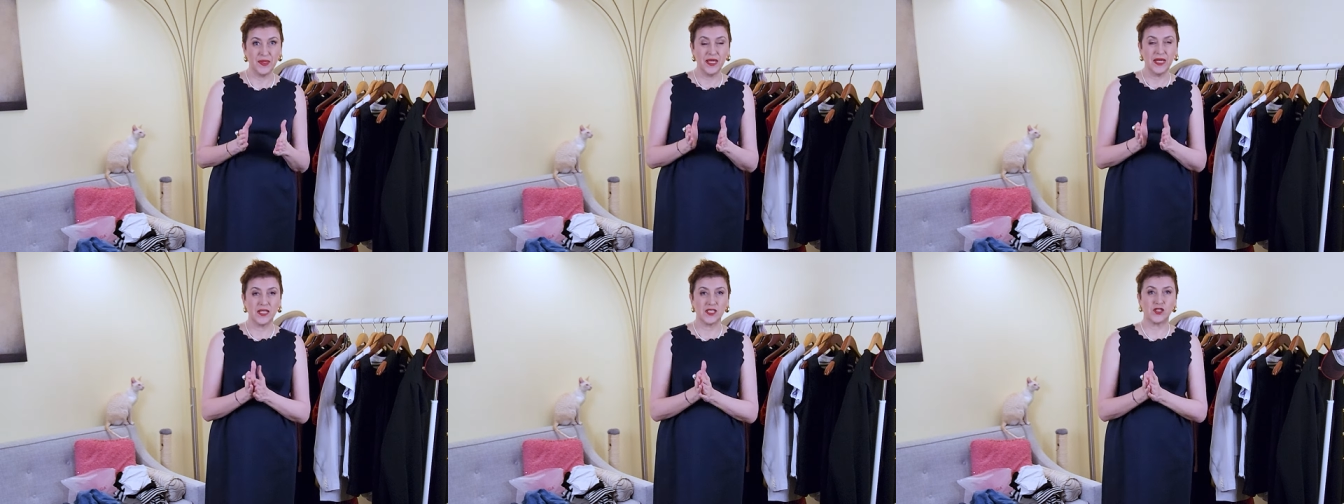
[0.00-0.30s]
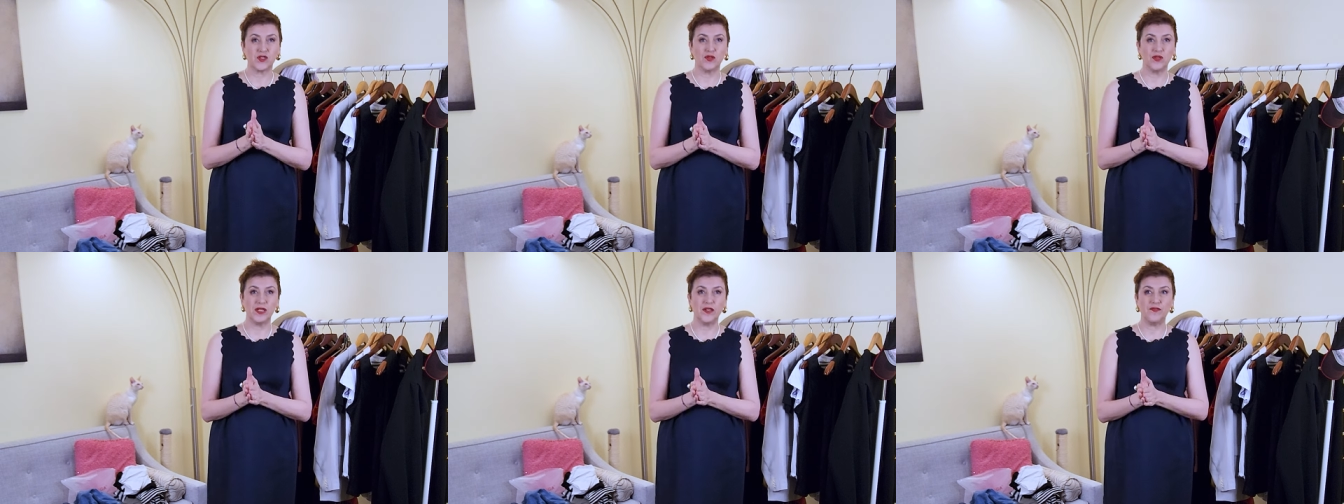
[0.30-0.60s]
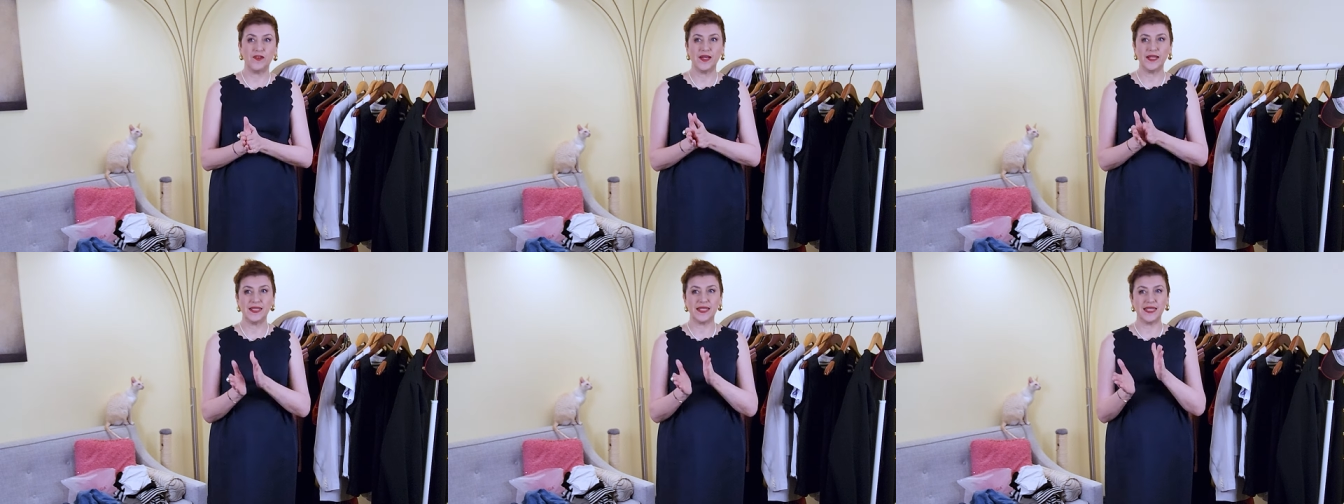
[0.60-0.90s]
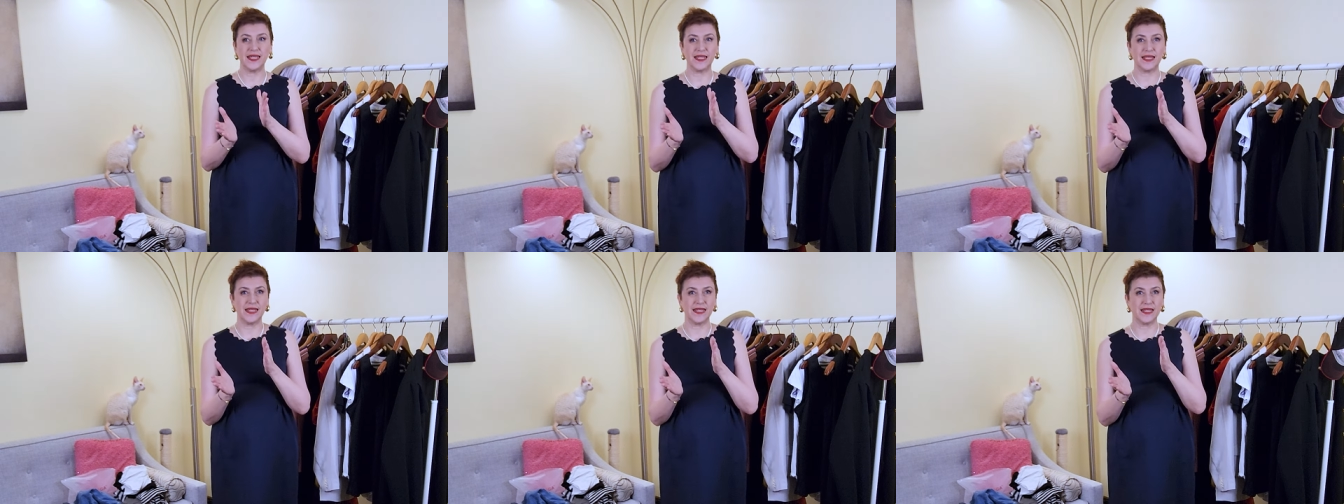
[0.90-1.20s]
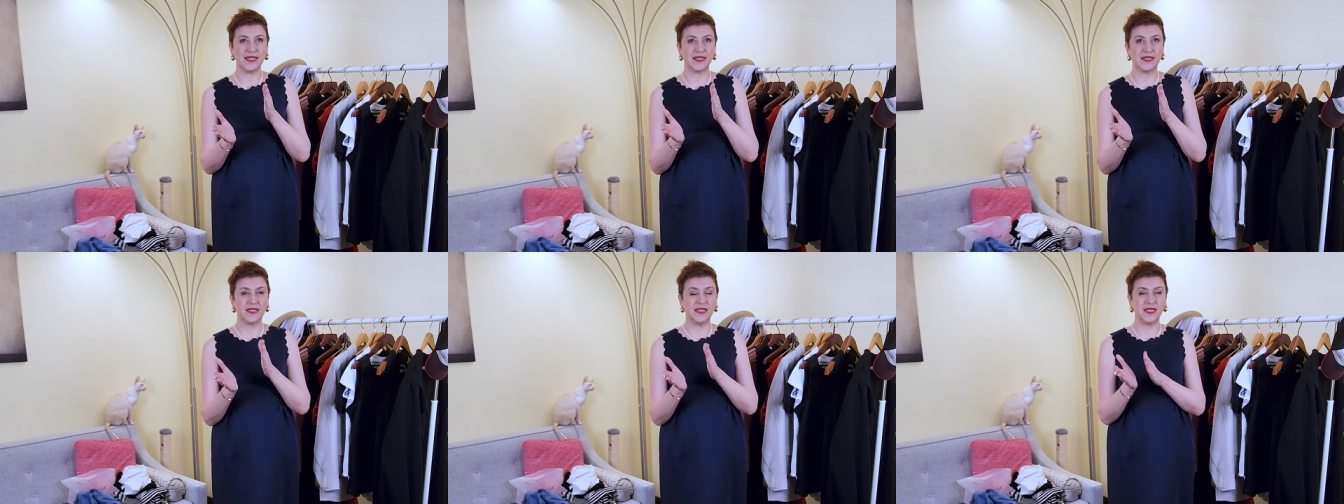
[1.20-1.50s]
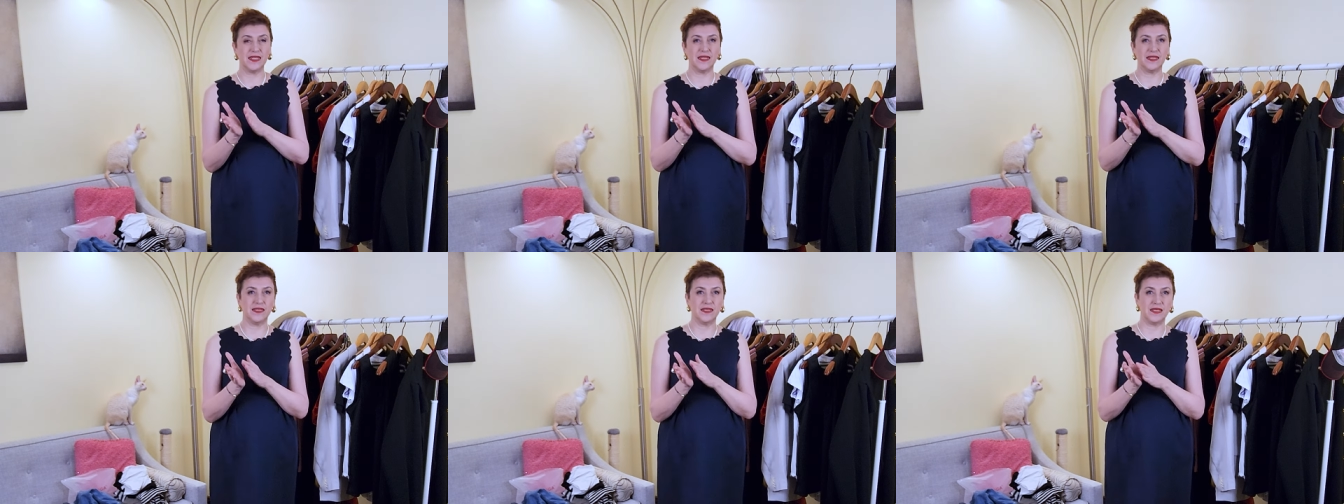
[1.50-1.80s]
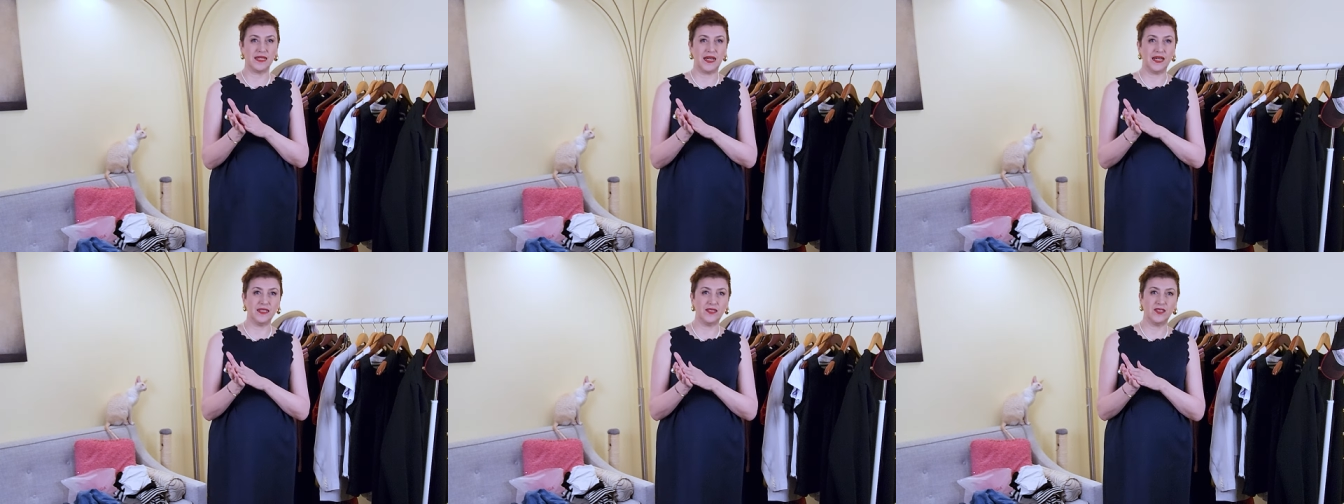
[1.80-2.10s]
So if I take like the,
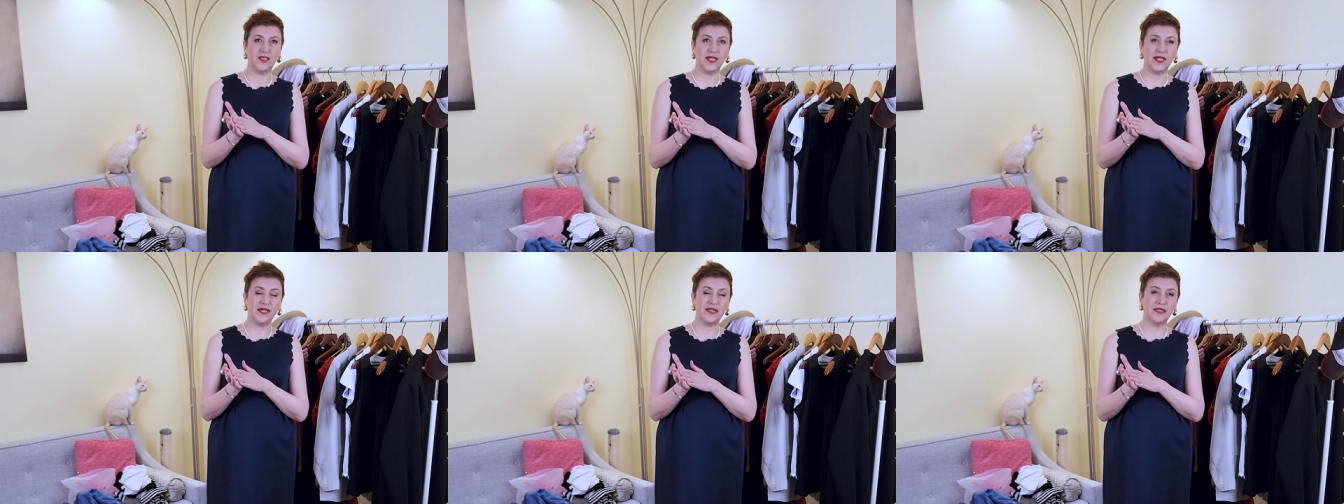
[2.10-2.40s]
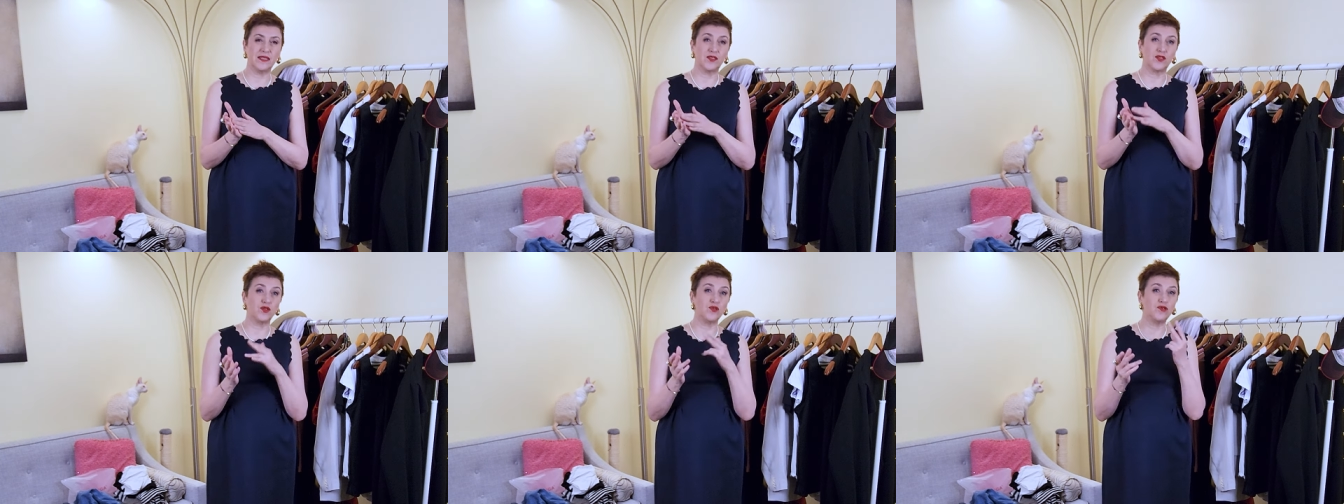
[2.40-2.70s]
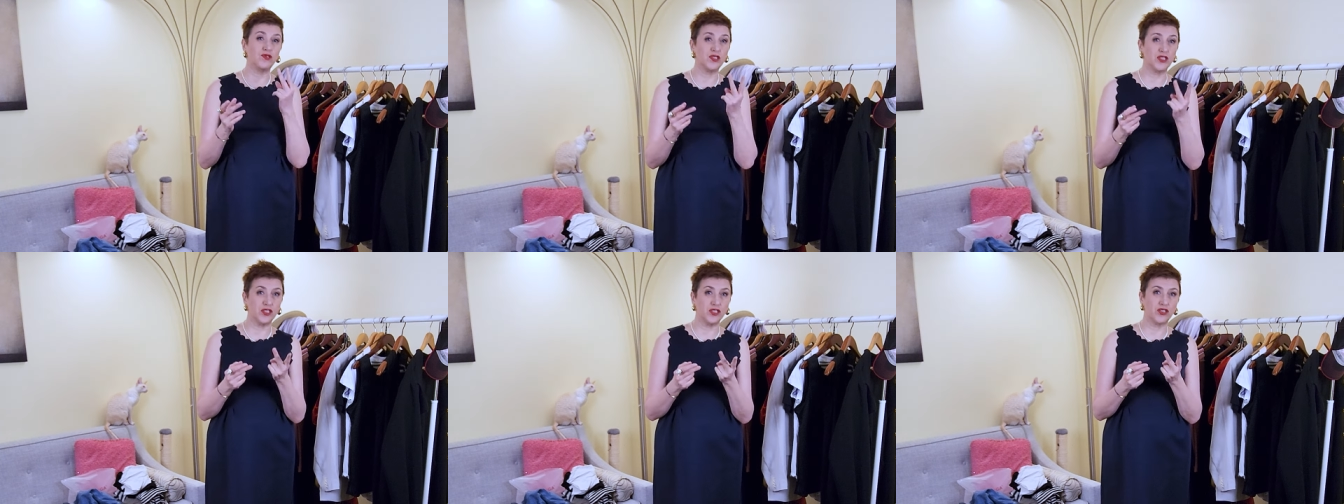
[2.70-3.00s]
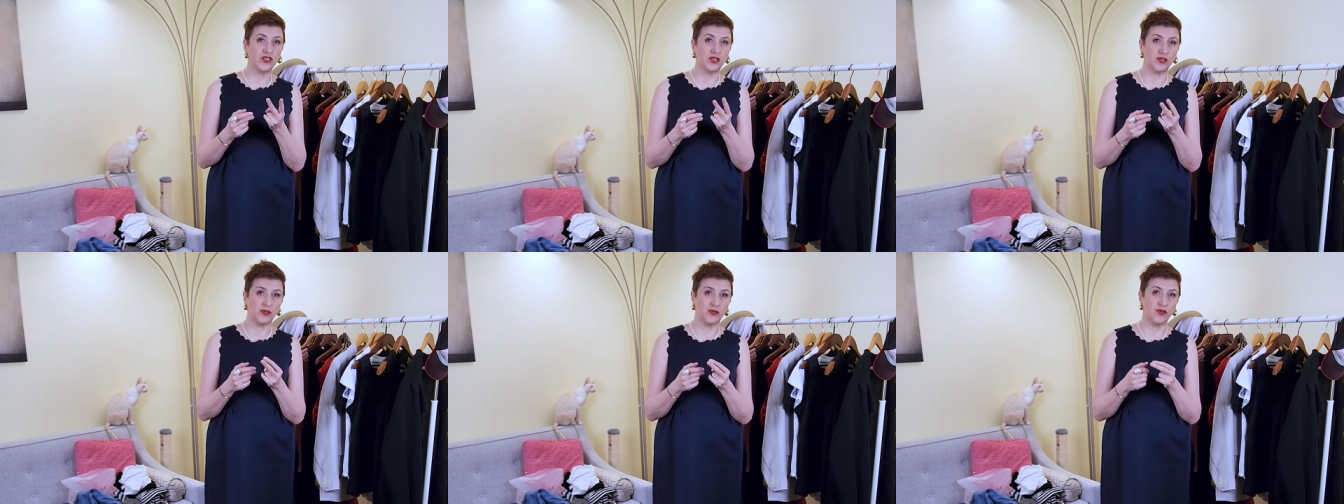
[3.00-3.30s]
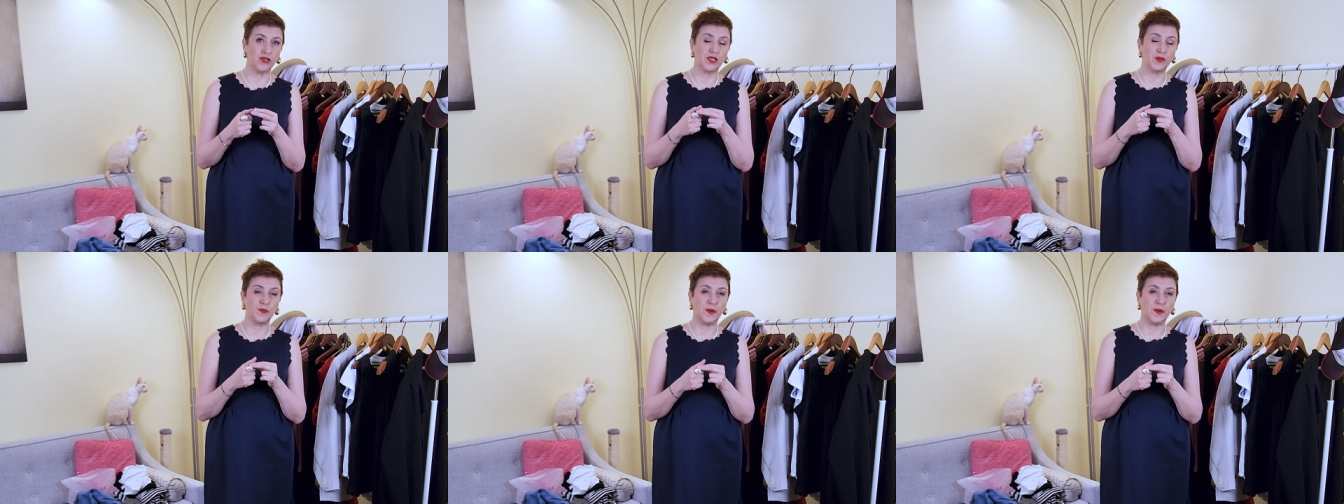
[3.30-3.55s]
I take two t-shirts,